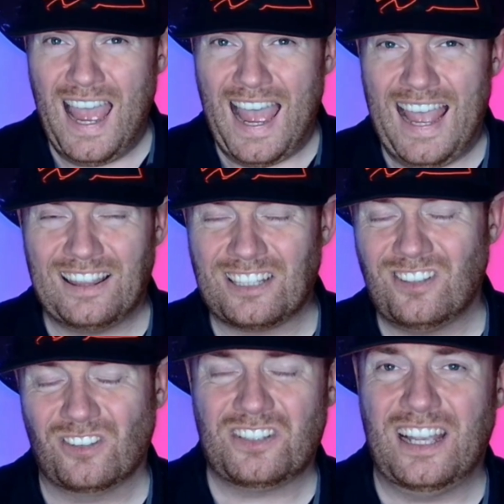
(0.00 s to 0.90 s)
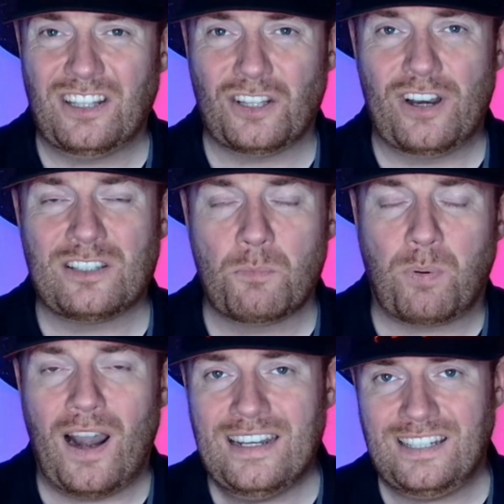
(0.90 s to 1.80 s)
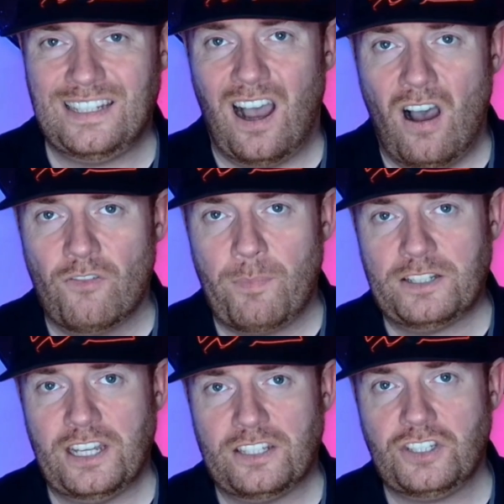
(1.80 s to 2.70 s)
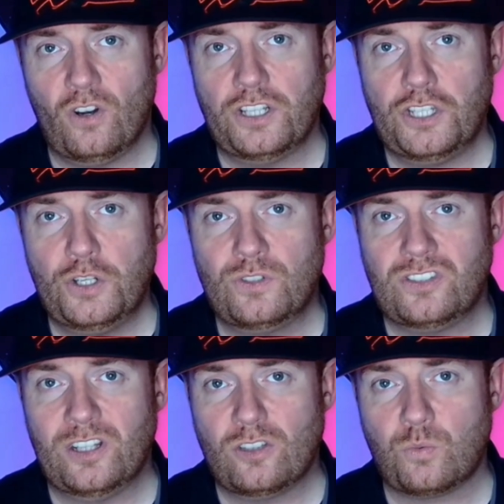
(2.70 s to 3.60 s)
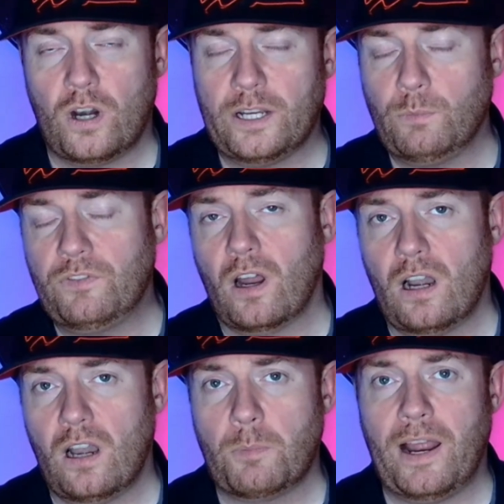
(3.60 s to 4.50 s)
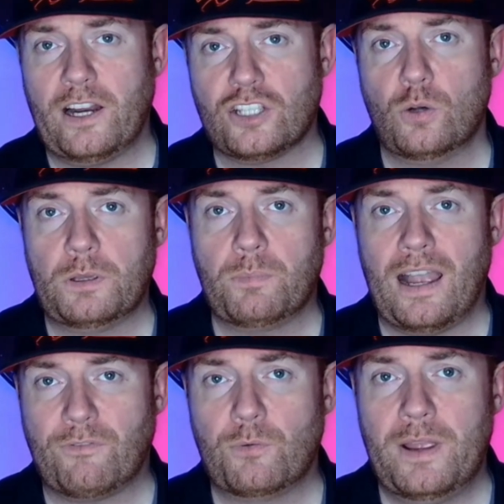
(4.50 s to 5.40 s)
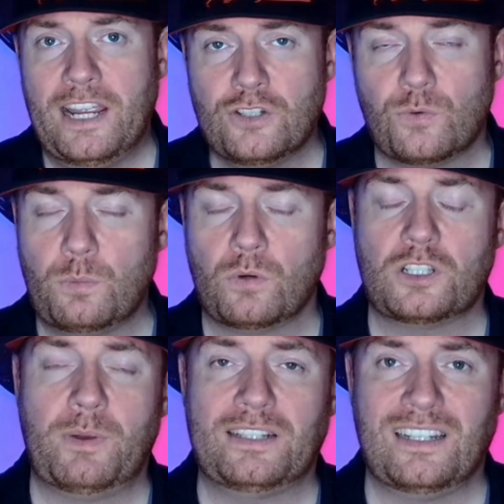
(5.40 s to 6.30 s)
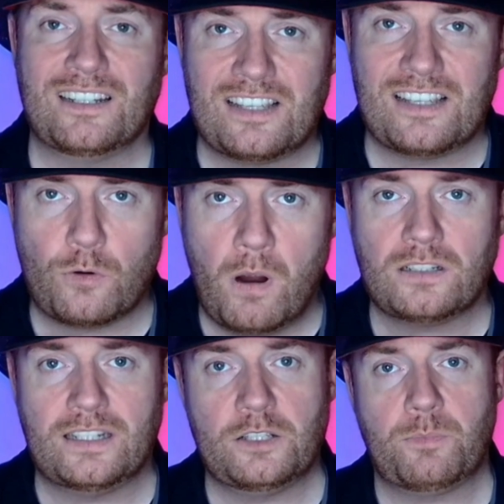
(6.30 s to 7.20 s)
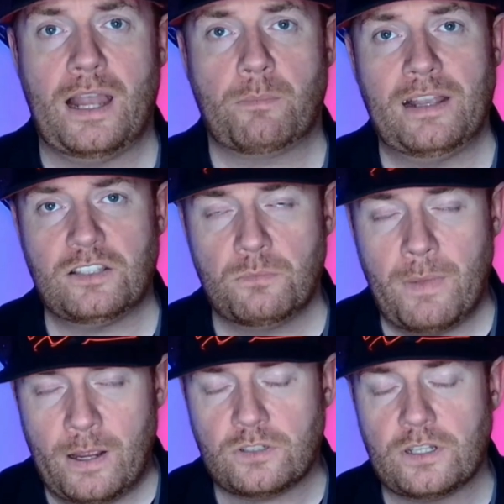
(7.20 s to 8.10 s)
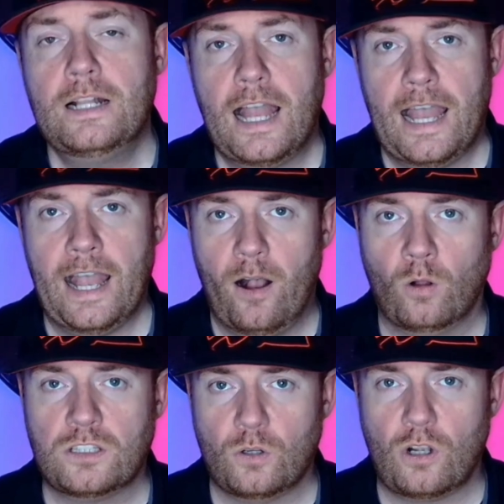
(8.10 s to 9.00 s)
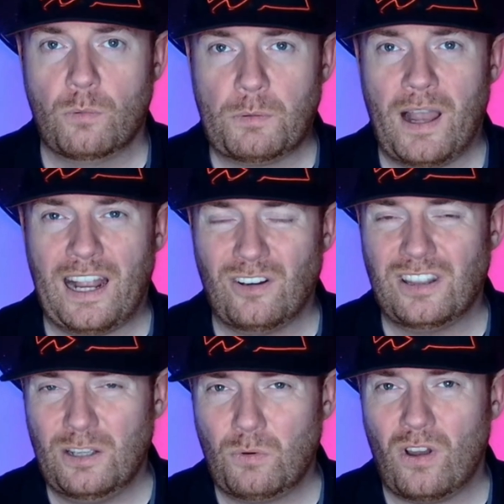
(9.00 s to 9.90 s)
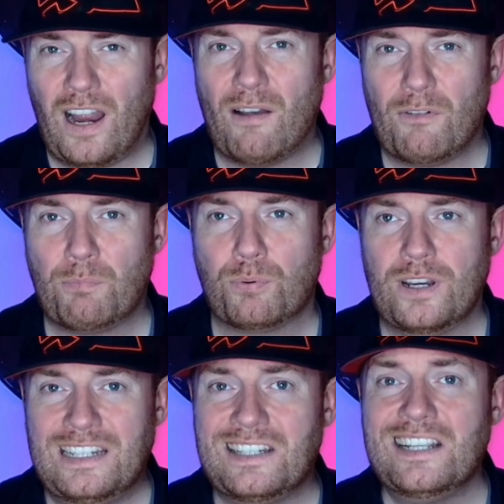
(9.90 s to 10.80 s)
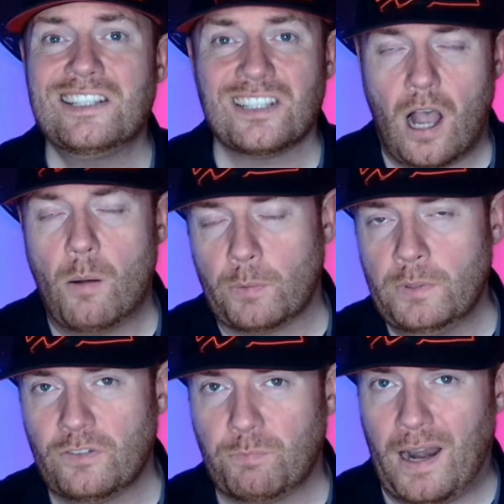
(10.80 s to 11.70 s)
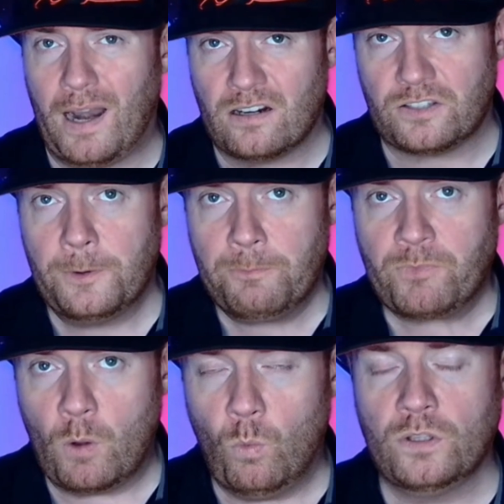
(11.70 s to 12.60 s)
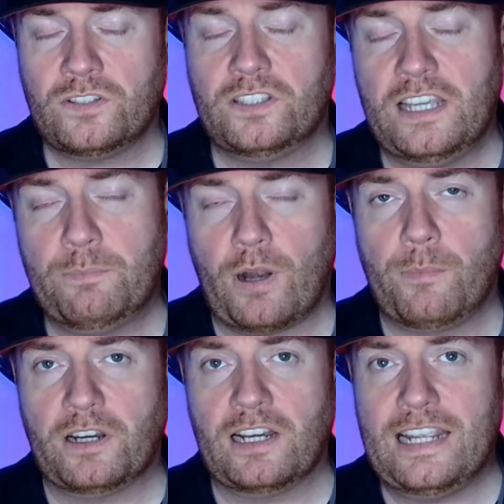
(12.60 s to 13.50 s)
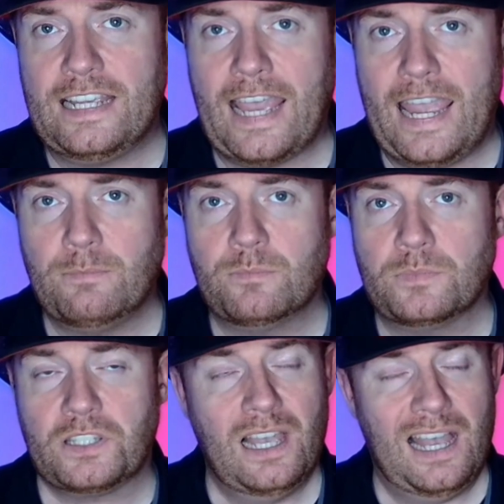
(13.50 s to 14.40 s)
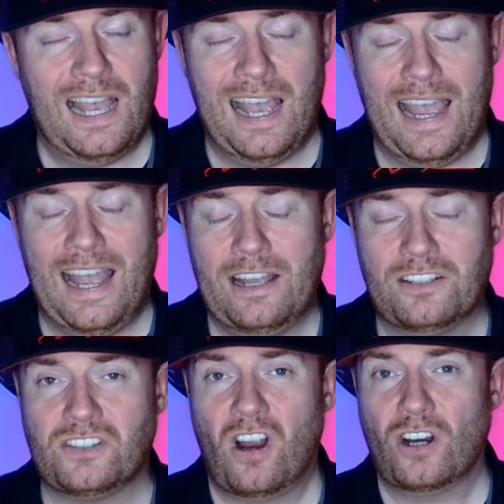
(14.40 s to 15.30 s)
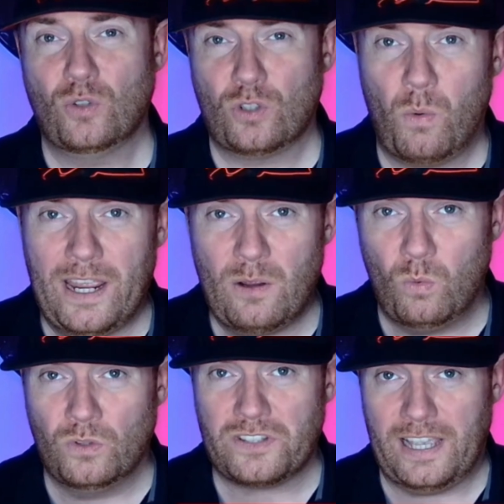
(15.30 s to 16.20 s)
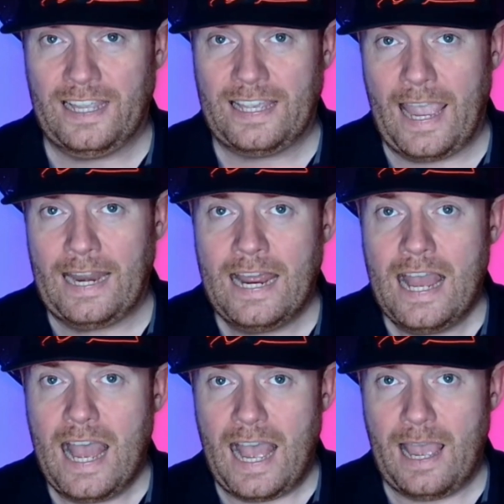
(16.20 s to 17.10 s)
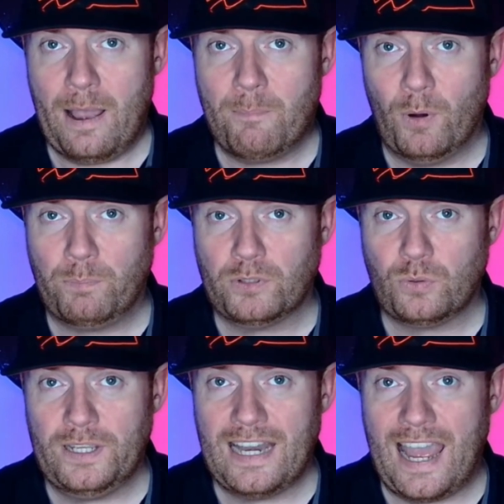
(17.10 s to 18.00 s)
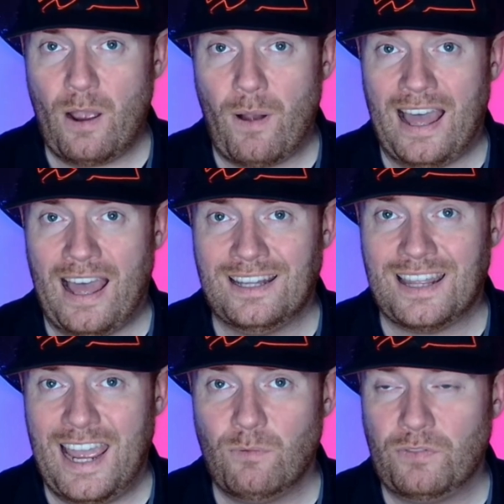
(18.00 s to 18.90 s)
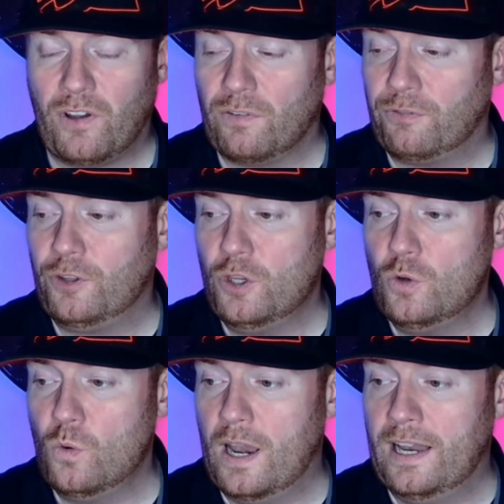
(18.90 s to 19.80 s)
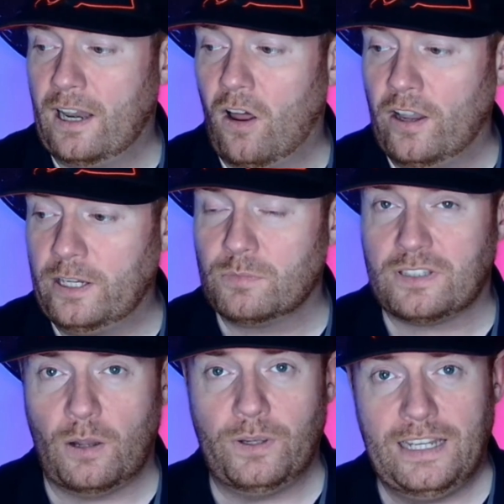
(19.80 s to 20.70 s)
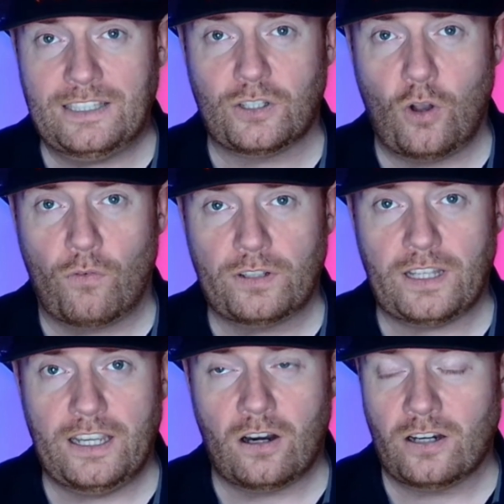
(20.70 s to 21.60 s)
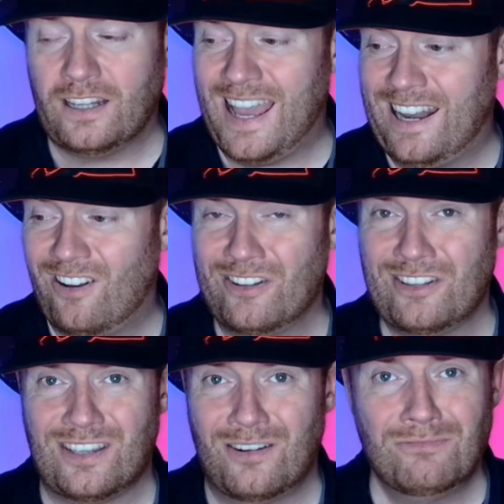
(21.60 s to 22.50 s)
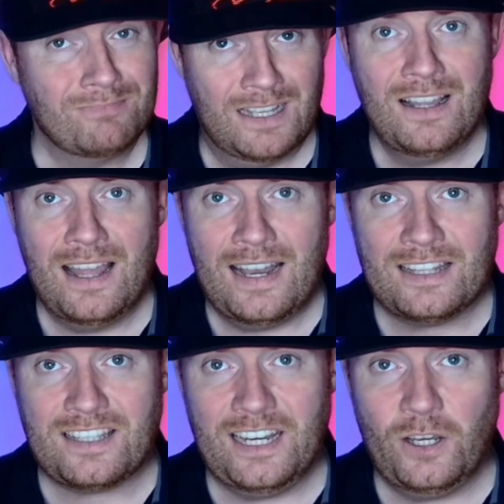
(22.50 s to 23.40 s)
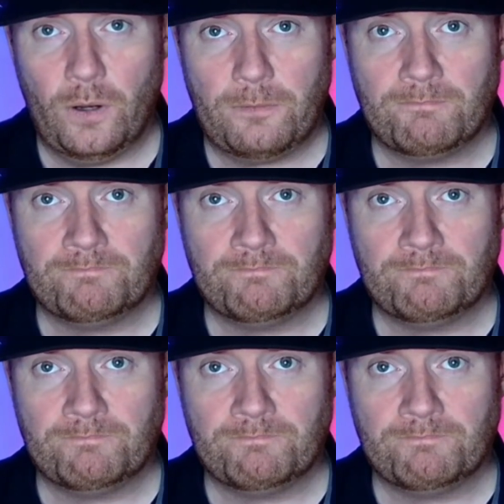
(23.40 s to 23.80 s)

That's not to say that there isn't plenty of Manchester United news still swirling. We've got a lot of players coming back from injury. We're expecting Lissandro Martinez back, Mason Mount also coming back, and I think we're going to have a pretty decent complement of players once the Premier League games start underway once again. But between now and then, we've got a few little items that we need to cover that you heard in the headlines. So let's get into it.